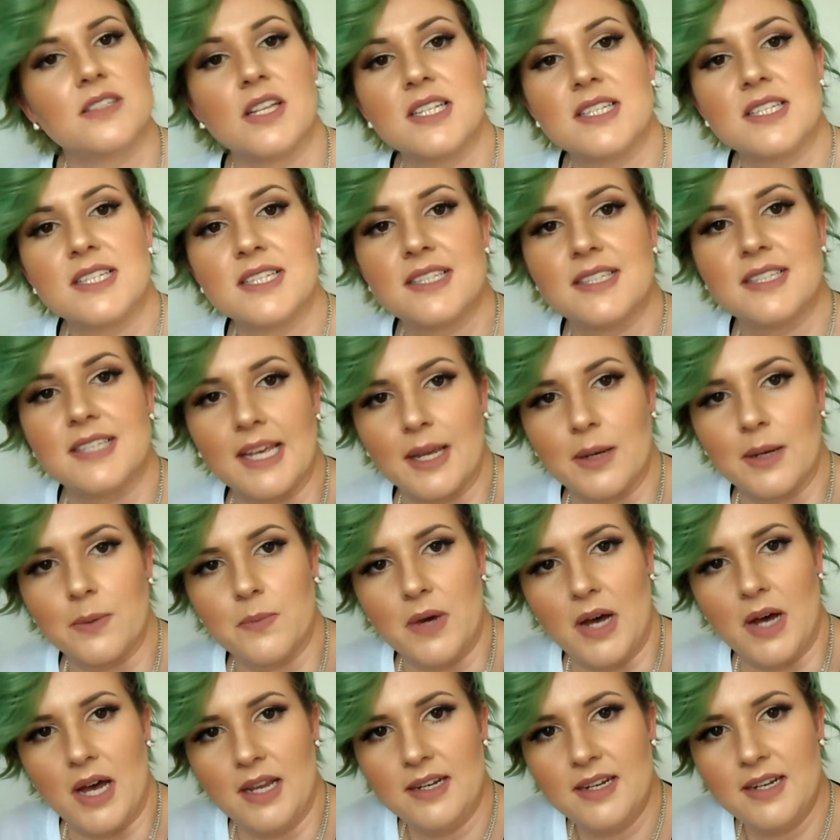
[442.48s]
So that's the
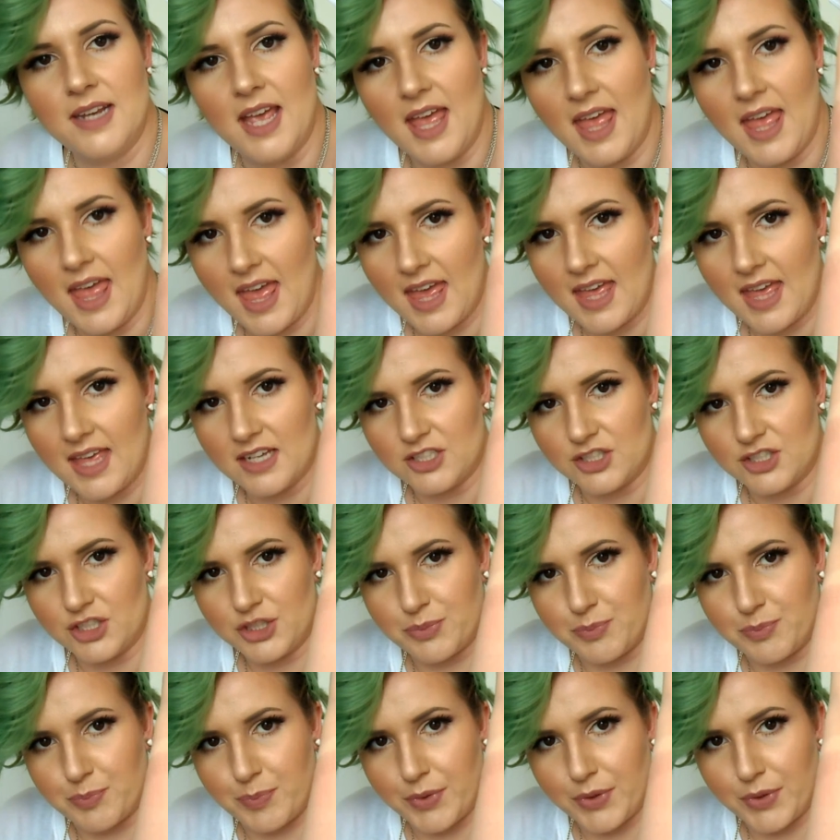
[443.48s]
second one.
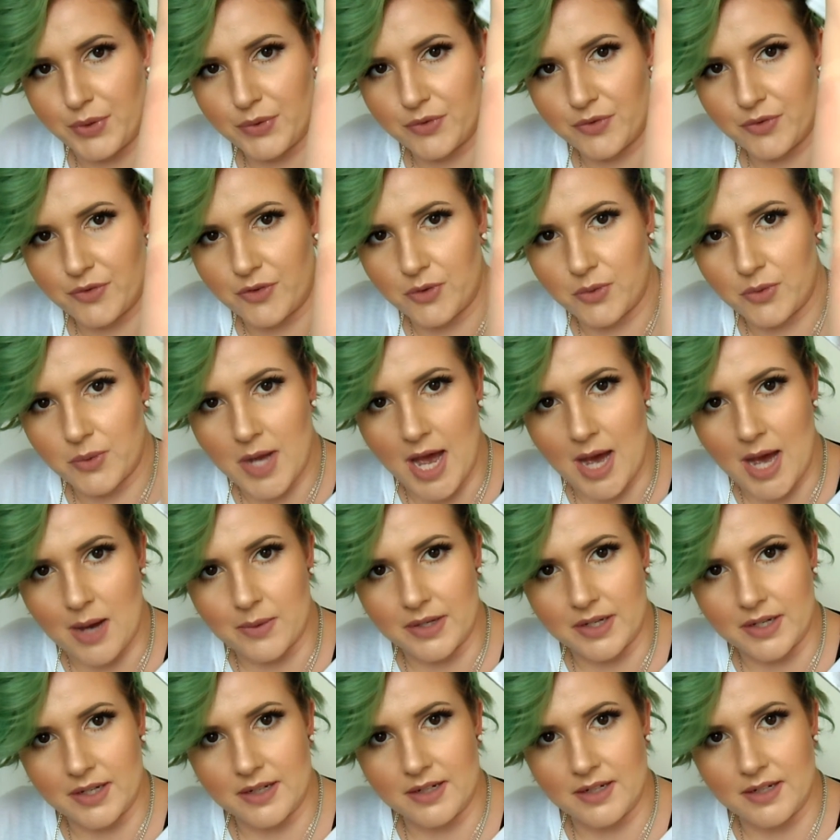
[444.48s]
Just beautiful
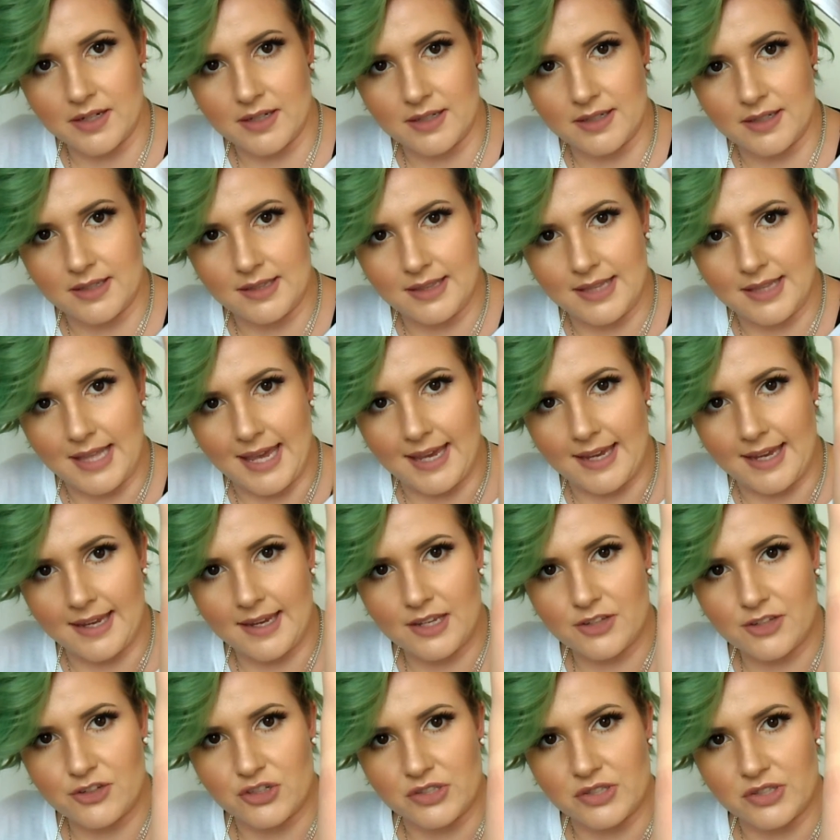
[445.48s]
how it
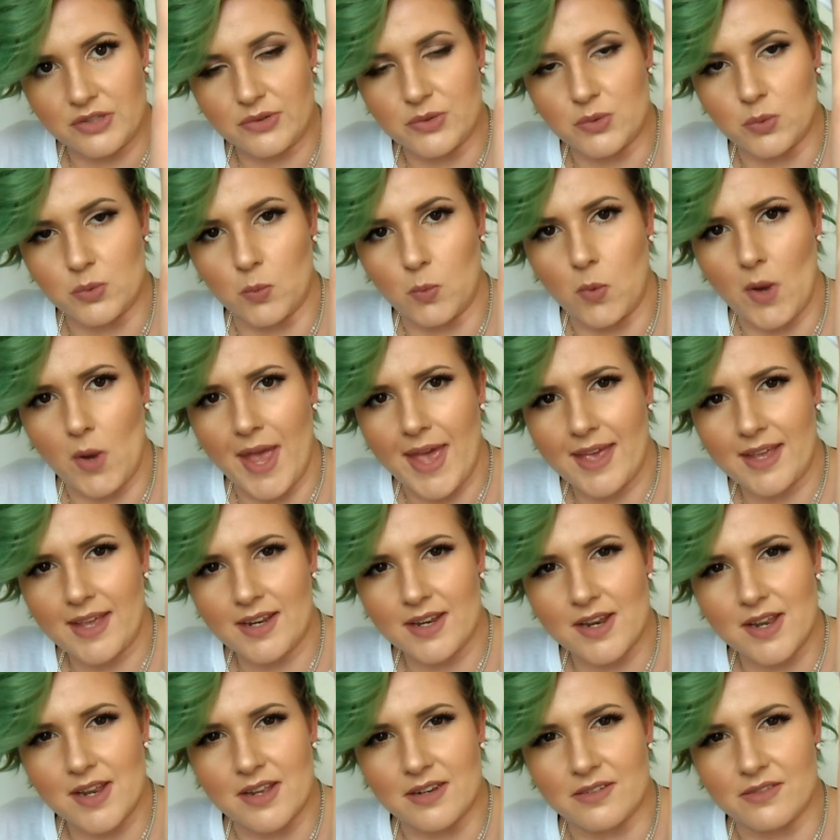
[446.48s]
like just looks
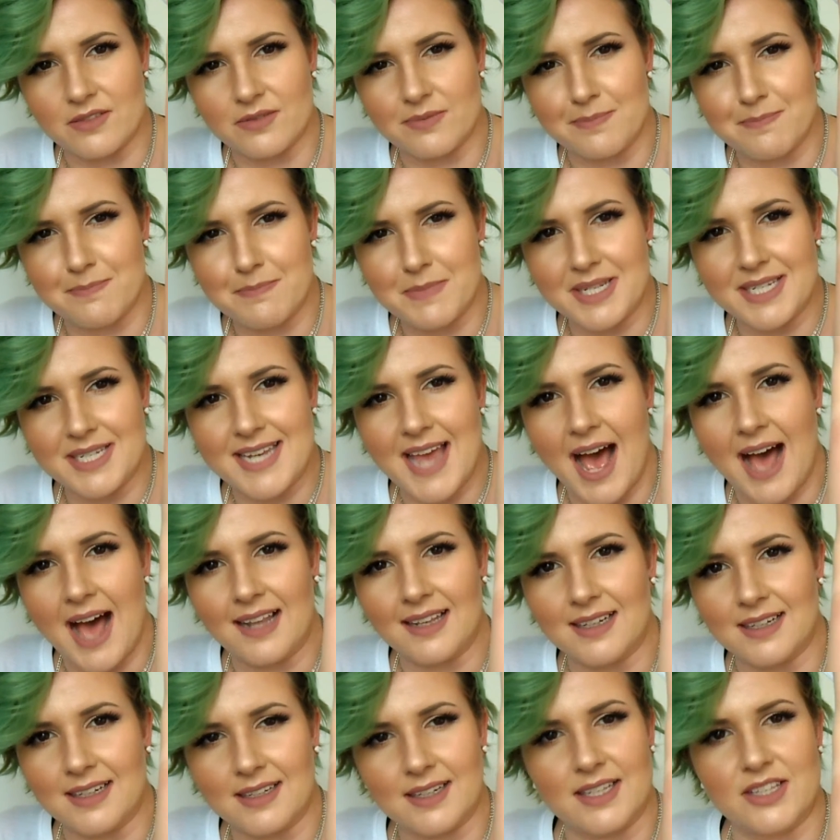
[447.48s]
wet and
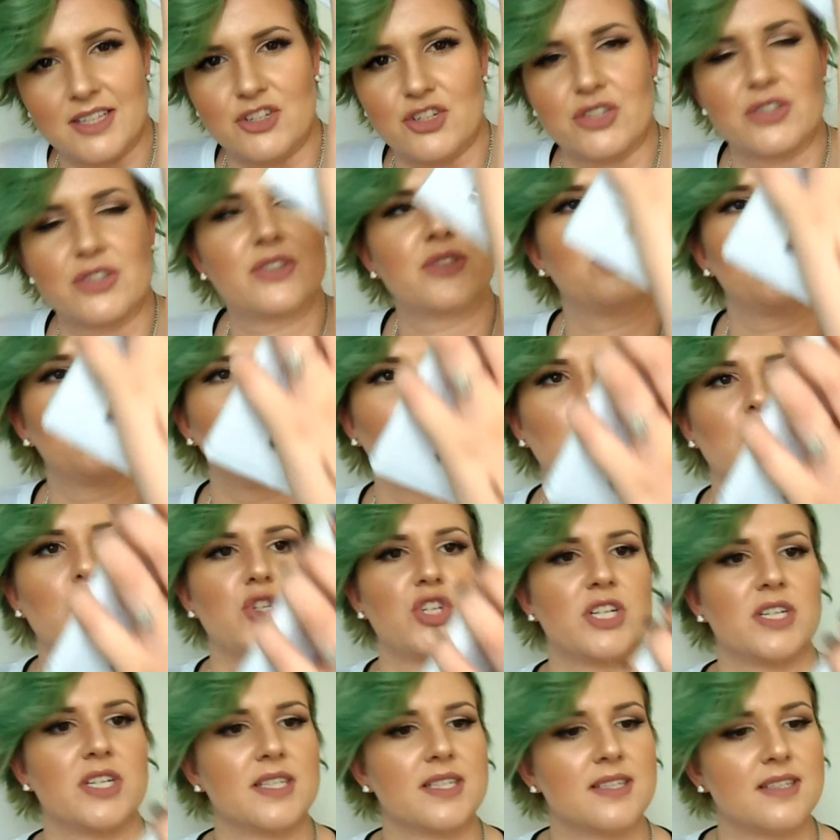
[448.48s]
metallic and just
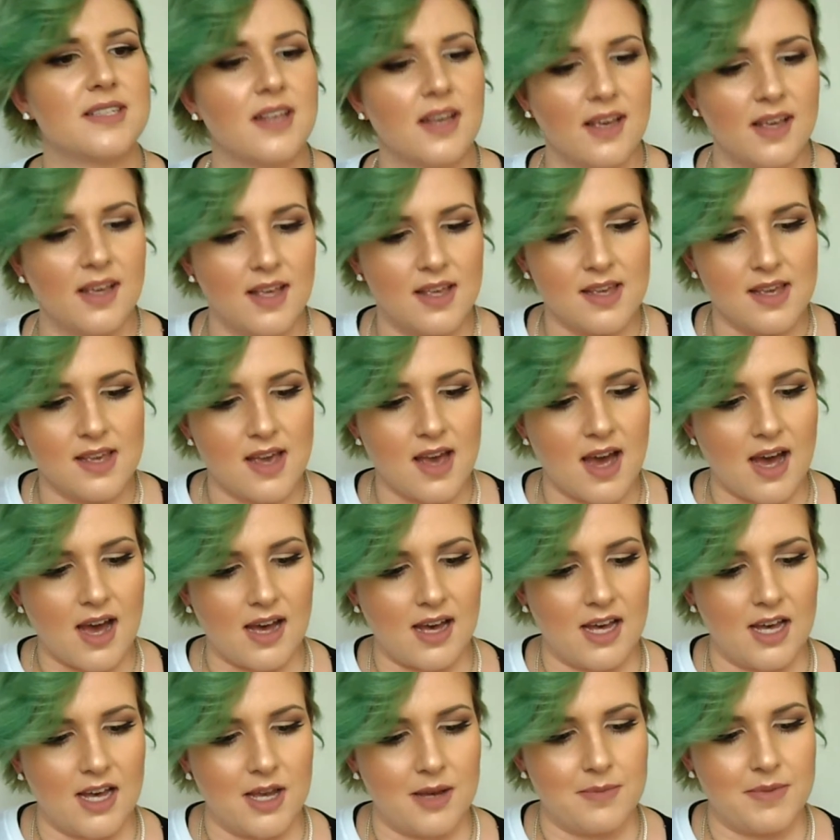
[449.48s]
gorgeous.
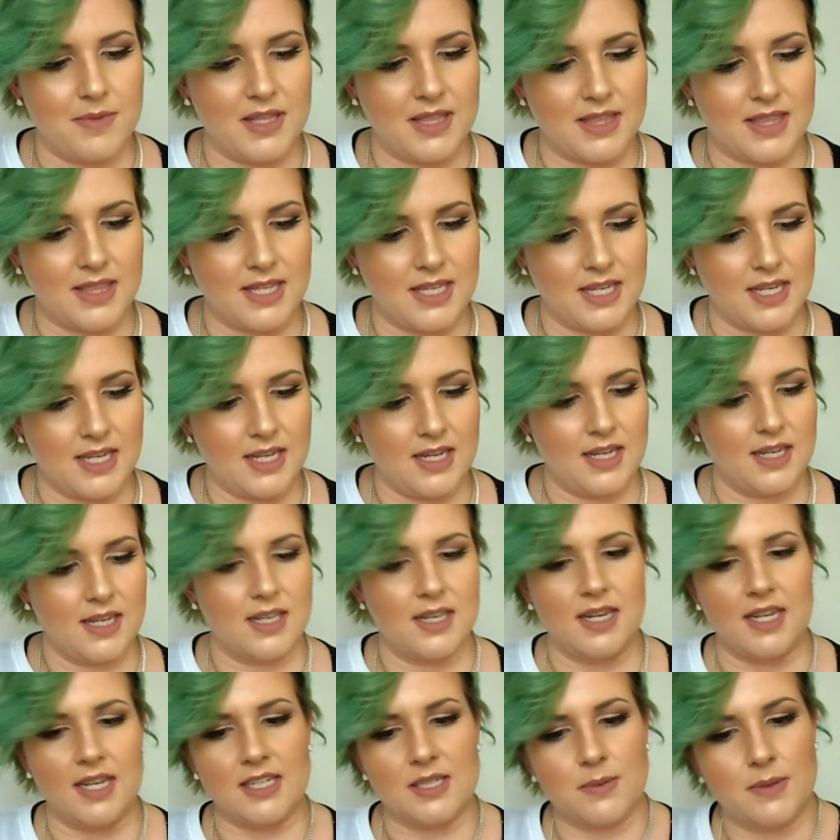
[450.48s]

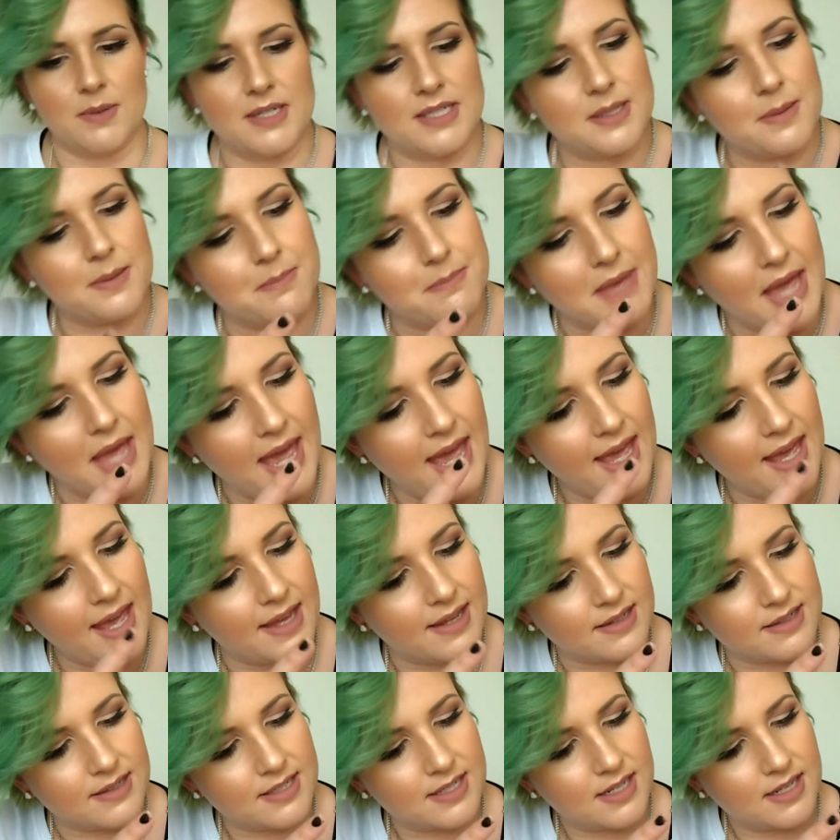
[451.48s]
The next one is a
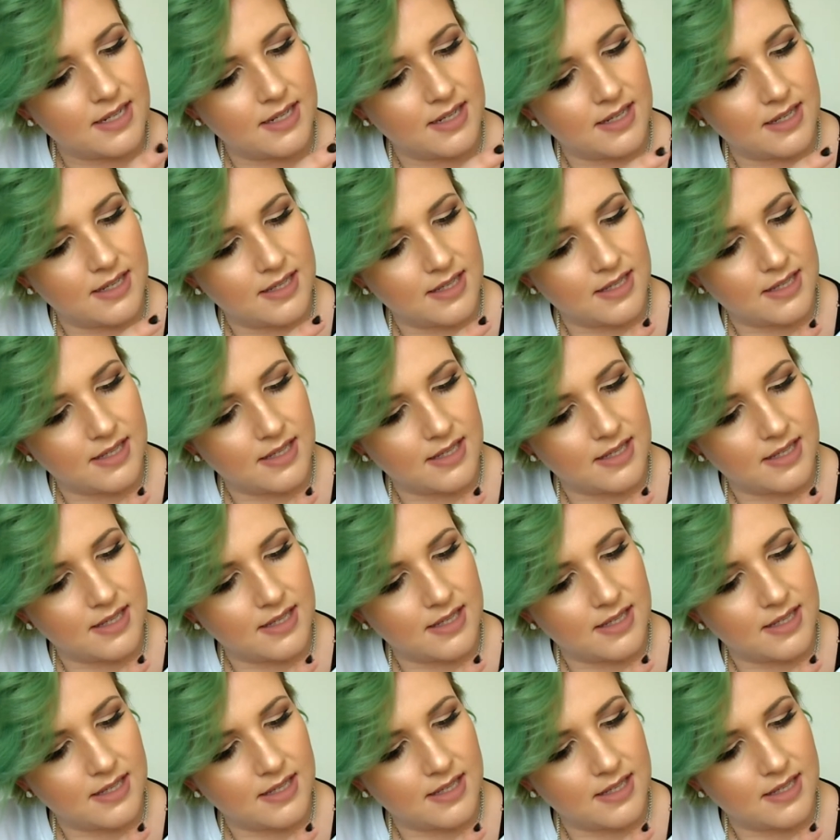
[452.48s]
matte,